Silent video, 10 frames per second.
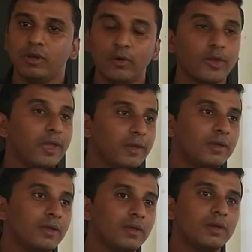Okay?
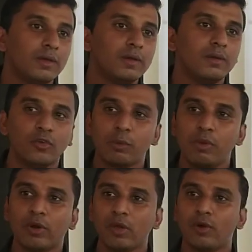You get
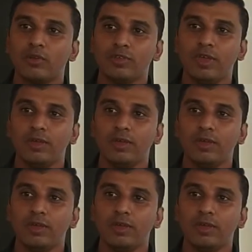me what I want to say?